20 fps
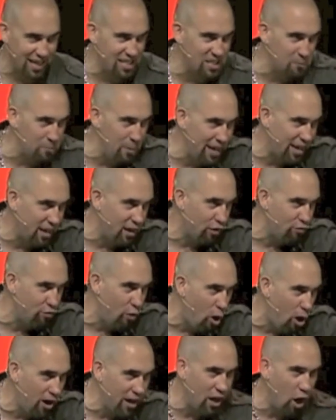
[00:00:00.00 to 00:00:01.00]
speak in
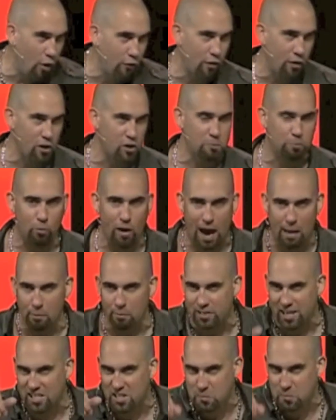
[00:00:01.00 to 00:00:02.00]
authority over those
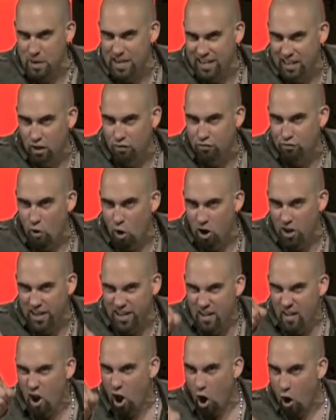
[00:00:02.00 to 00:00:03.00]
problems. I speak in authority
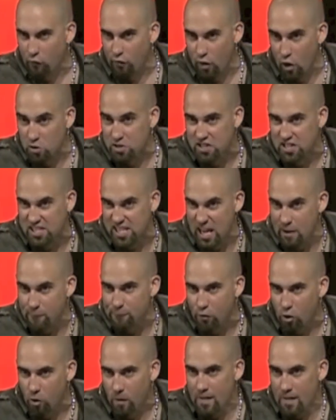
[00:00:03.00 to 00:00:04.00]
over those
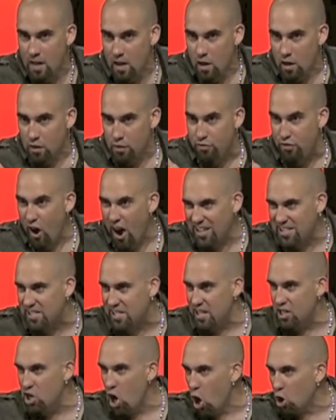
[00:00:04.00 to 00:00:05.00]
sinful thoughts
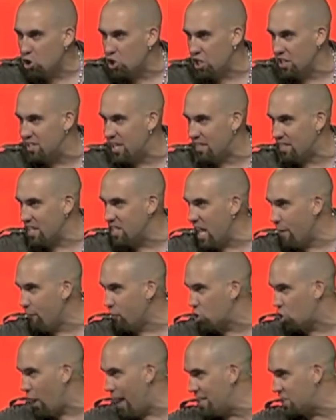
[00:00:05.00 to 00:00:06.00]
and notions that the devil
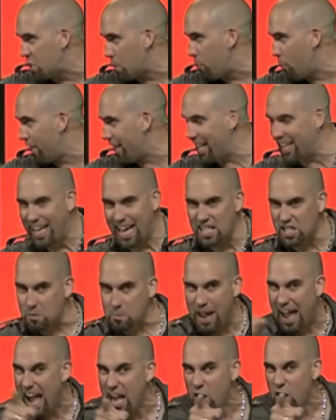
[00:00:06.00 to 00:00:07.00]
tries to bring against me.
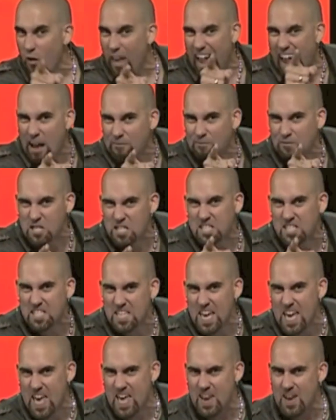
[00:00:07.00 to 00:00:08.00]
I don't have to
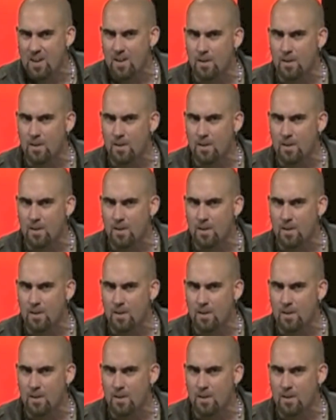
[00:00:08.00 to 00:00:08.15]
sin.